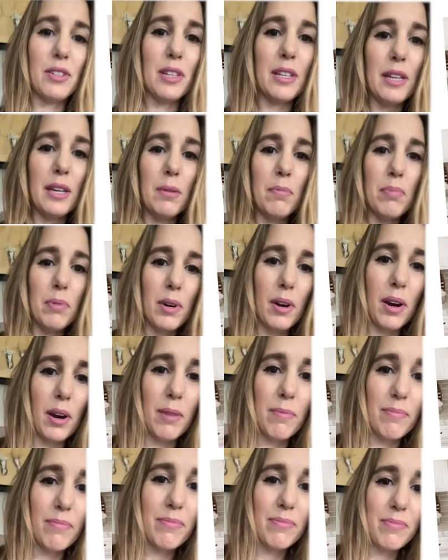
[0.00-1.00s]
to keep
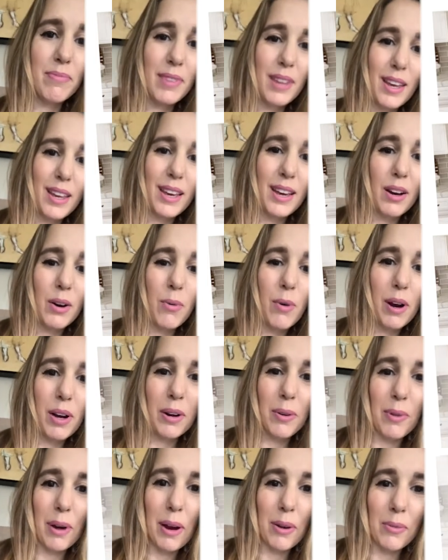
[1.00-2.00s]

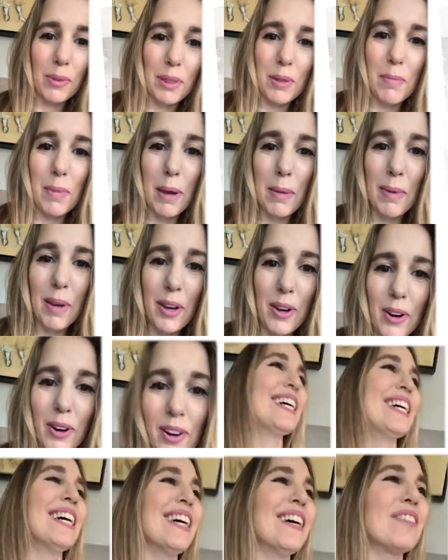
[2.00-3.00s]
walking around with the baby here.
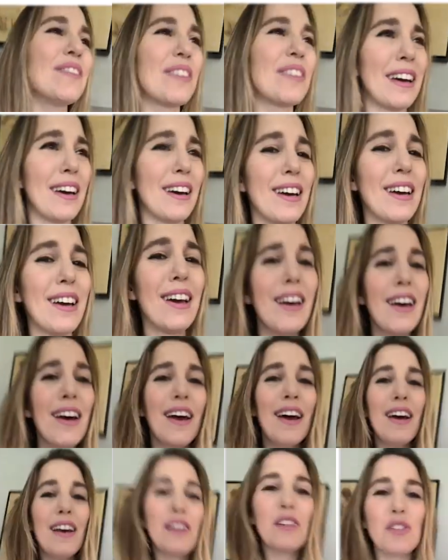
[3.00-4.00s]
Okay,
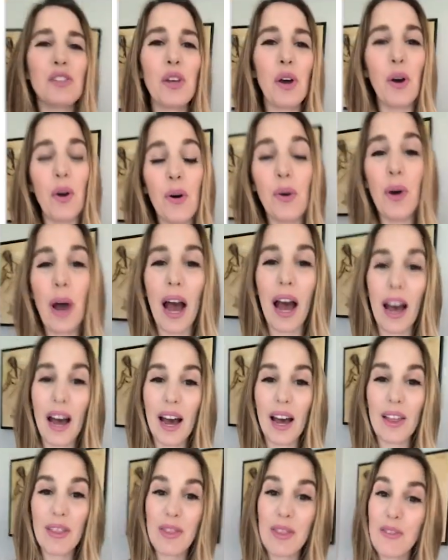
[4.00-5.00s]
so
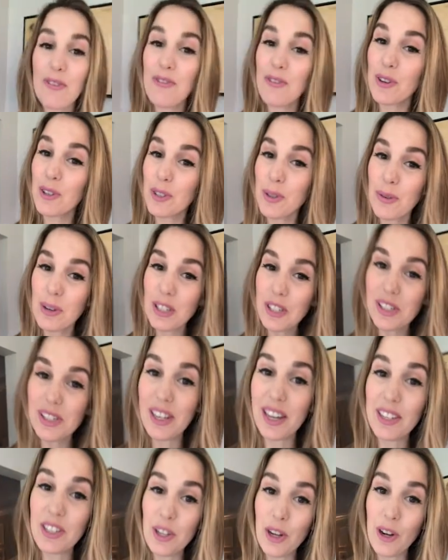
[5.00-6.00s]
the first question
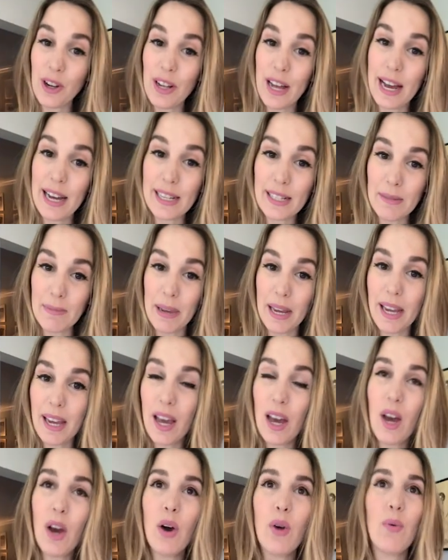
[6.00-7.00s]
that y'all asked me
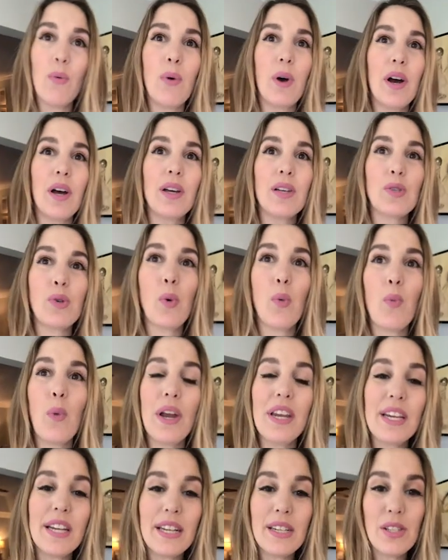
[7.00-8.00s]
was,
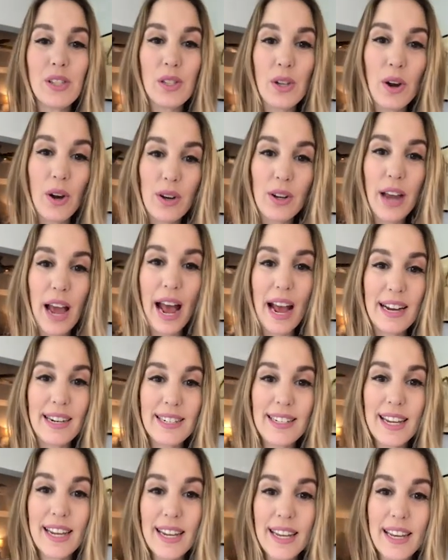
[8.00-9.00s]
when did I start
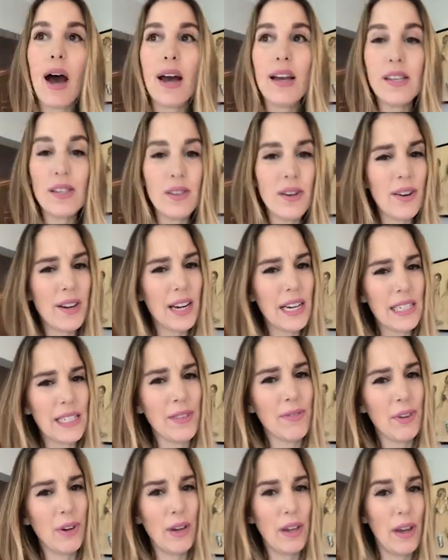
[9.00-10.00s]
acting? I started
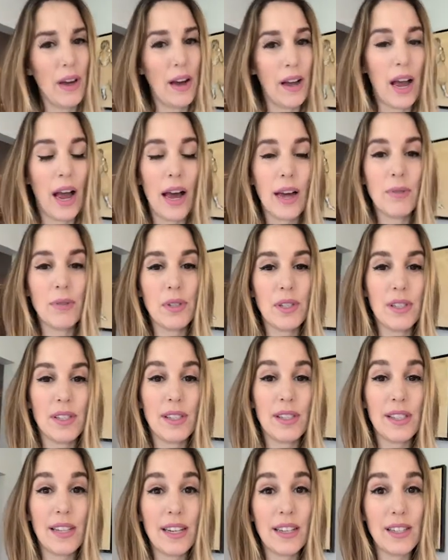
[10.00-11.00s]
acting very young. I was
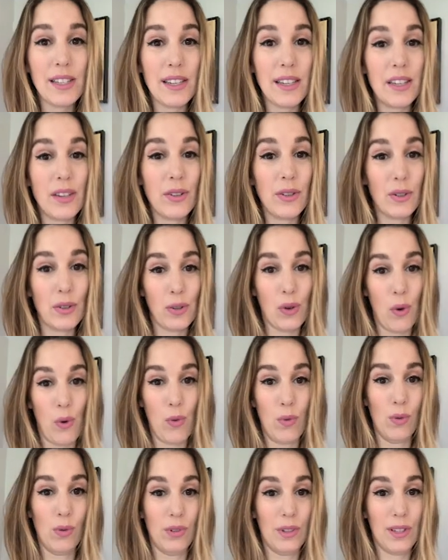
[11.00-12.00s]
6 years
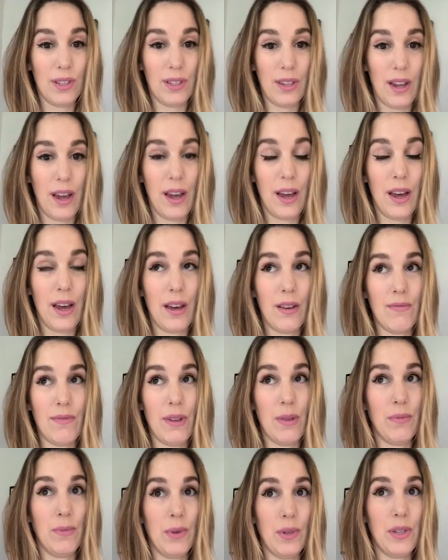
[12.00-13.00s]
old.
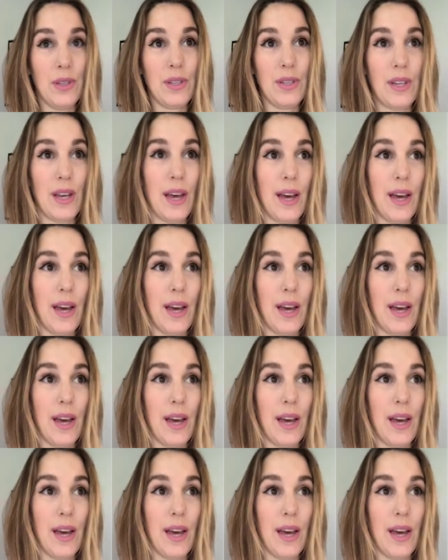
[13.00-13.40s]
It was